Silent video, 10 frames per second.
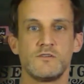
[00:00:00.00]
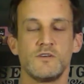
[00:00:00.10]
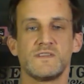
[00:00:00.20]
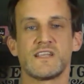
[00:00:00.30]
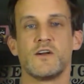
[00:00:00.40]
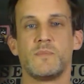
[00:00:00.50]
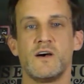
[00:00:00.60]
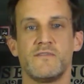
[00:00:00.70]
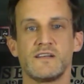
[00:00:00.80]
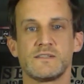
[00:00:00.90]
Truth is, they're not
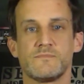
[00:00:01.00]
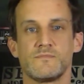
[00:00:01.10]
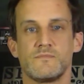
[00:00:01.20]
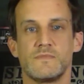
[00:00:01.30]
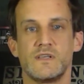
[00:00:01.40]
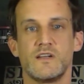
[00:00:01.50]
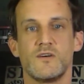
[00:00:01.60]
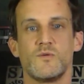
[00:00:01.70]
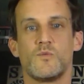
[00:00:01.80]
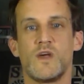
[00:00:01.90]
perfect. You
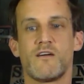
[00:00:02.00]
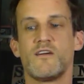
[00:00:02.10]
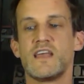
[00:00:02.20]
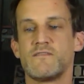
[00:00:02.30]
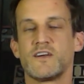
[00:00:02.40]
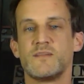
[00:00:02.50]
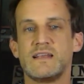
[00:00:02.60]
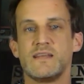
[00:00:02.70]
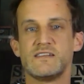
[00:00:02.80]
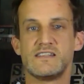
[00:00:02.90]
know, we are only ever going to
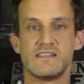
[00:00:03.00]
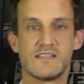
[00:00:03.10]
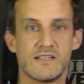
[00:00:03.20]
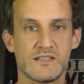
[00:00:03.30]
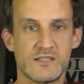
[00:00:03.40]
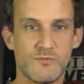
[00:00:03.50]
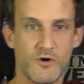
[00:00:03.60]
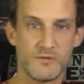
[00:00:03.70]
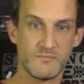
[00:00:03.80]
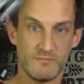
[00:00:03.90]
be limited to
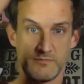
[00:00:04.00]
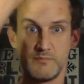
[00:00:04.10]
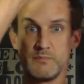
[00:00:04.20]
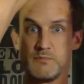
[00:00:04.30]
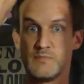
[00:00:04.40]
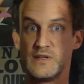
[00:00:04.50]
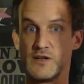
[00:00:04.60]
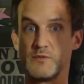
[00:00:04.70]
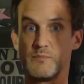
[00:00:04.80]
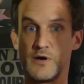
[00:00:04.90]
what, you
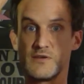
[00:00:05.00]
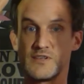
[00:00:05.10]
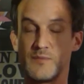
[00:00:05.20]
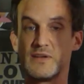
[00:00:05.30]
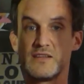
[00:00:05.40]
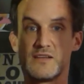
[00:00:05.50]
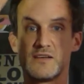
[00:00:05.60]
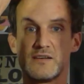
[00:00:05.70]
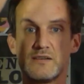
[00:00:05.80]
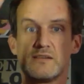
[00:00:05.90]
know, pokes up in
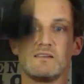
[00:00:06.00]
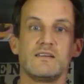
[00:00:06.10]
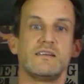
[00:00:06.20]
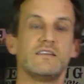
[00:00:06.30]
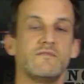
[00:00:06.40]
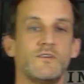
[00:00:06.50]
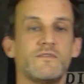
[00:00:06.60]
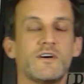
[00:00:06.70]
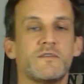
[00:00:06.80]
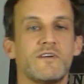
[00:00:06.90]
the
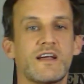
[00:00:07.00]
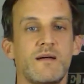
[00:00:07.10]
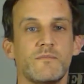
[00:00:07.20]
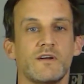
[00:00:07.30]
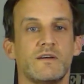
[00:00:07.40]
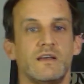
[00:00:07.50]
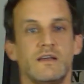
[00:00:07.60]
viewfinder of our camera.